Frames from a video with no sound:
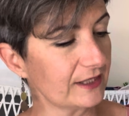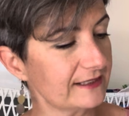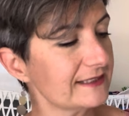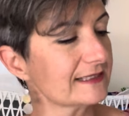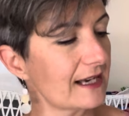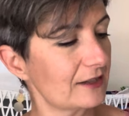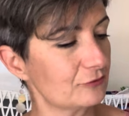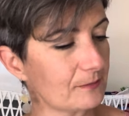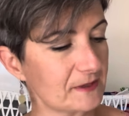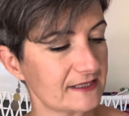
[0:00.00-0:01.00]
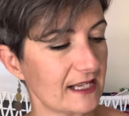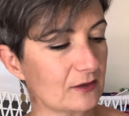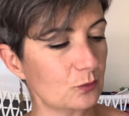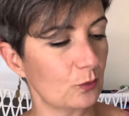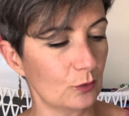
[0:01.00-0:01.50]
It is
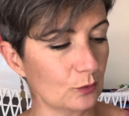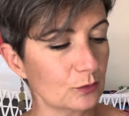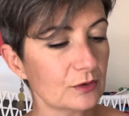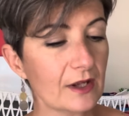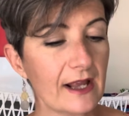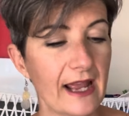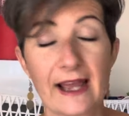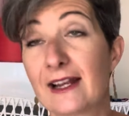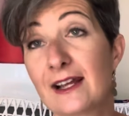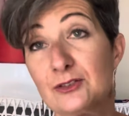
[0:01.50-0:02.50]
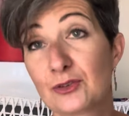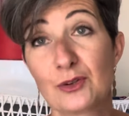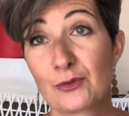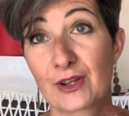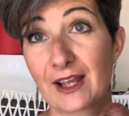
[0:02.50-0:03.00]
100% wool, and I don't
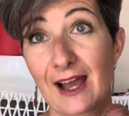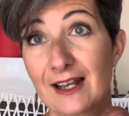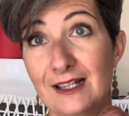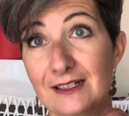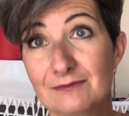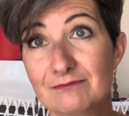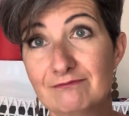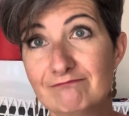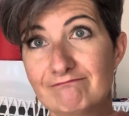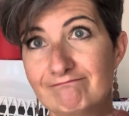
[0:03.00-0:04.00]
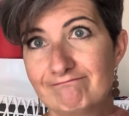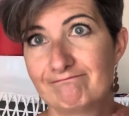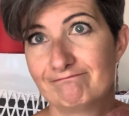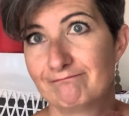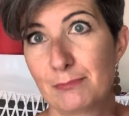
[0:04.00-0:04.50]
know the color mm,
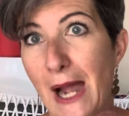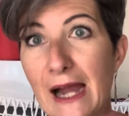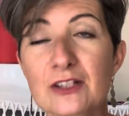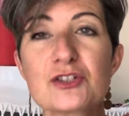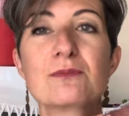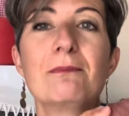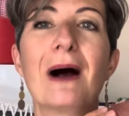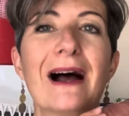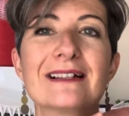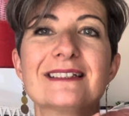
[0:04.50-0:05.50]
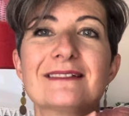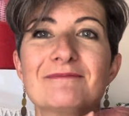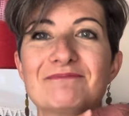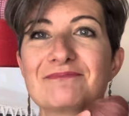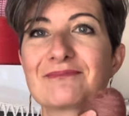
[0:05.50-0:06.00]
batch, but
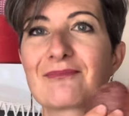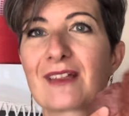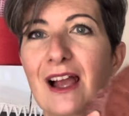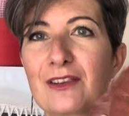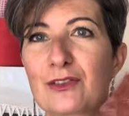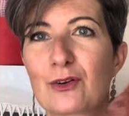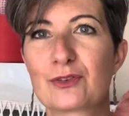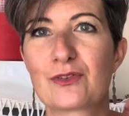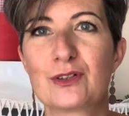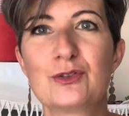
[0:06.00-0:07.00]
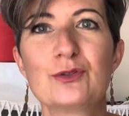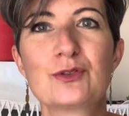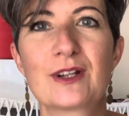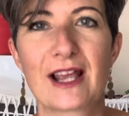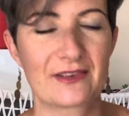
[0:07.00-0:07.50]
I thought the two
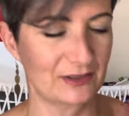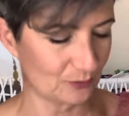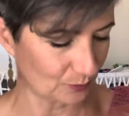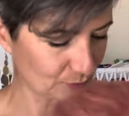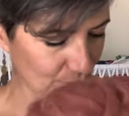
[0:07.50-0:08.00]
together would